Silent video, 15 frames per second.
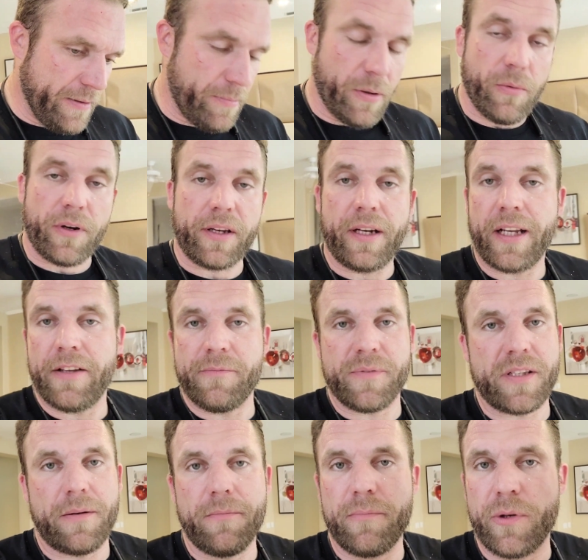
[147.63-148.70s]
but we're going to give them
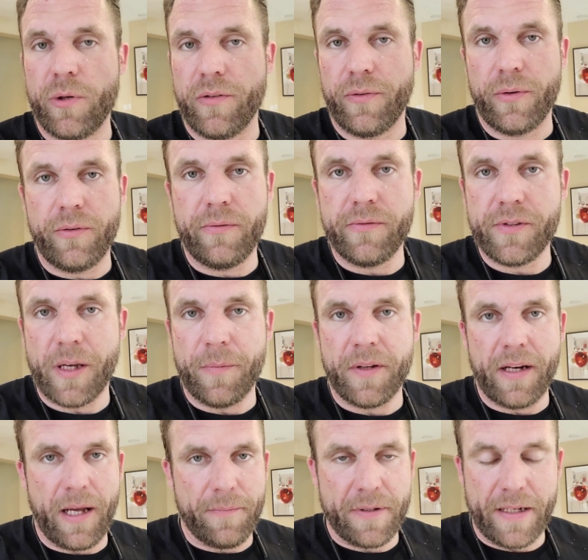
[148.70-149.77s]
something beautiful, something
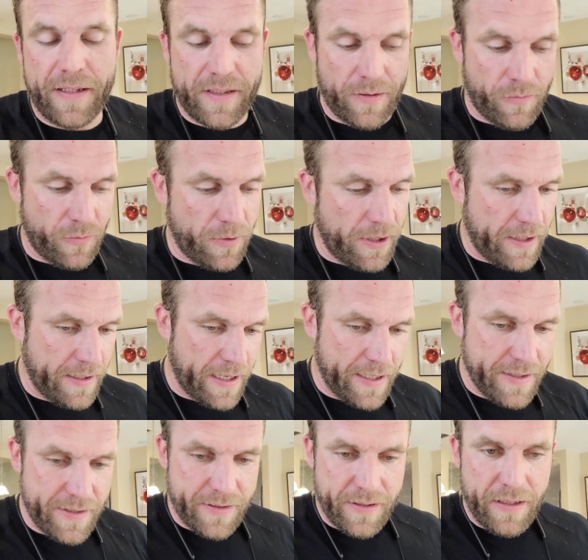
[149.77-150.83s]
updated, something really
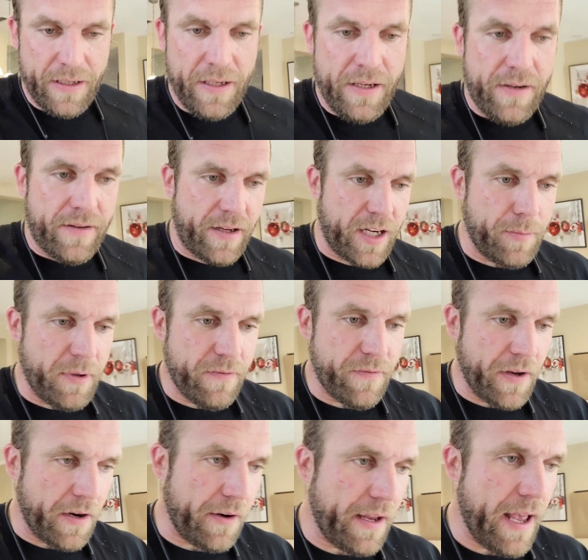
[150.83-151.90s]
nice. They're going to be
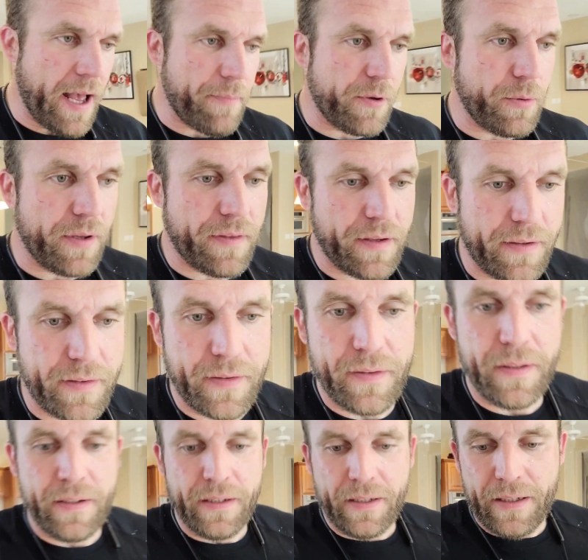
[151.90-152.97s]
very happy with it,
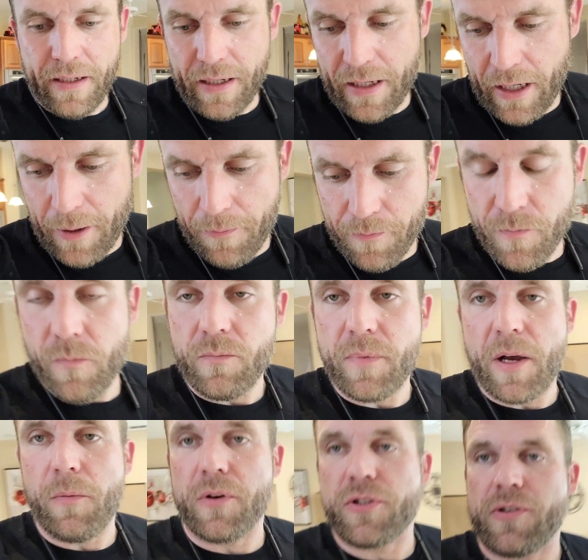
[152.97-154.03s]
and
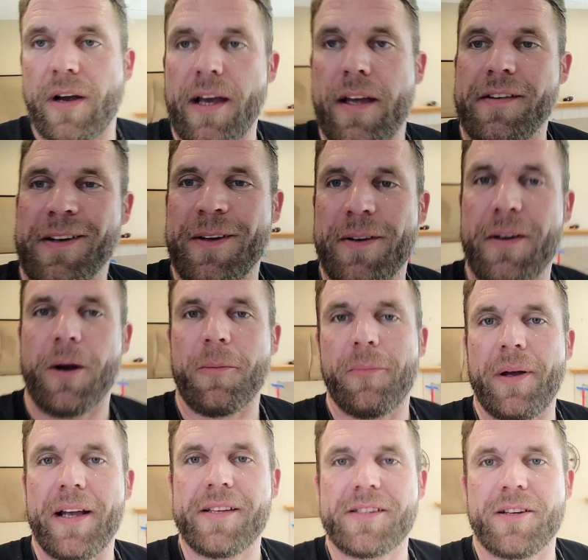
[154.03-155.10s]
we're trying our
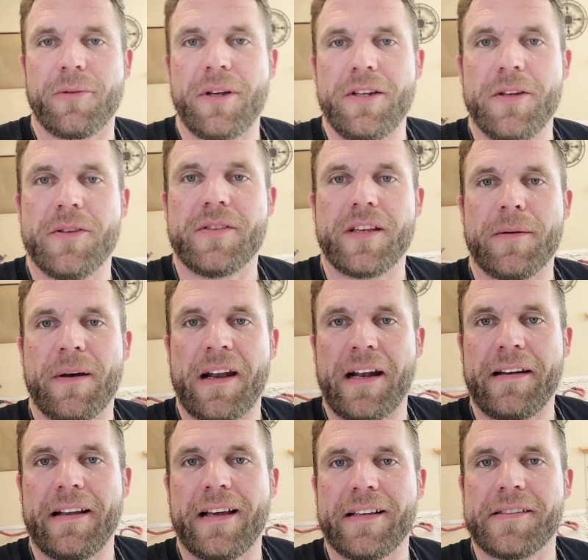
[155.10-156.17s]
best to reduce the amount
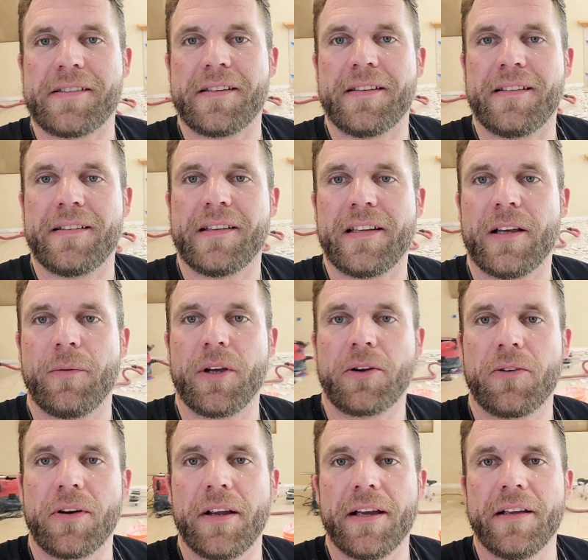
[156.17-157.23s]
of dust that we
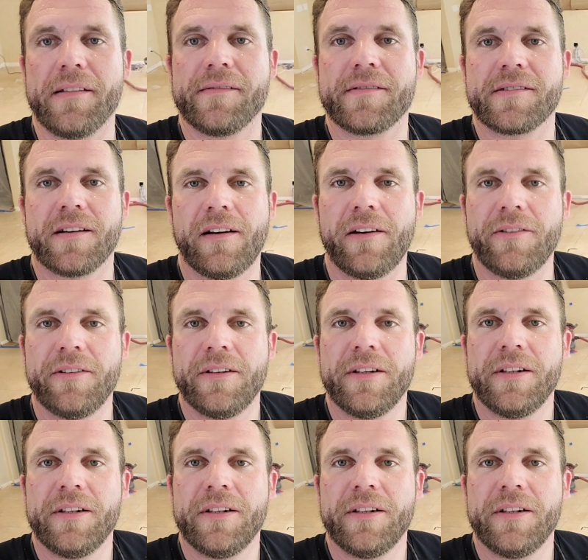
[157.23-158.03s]
create. So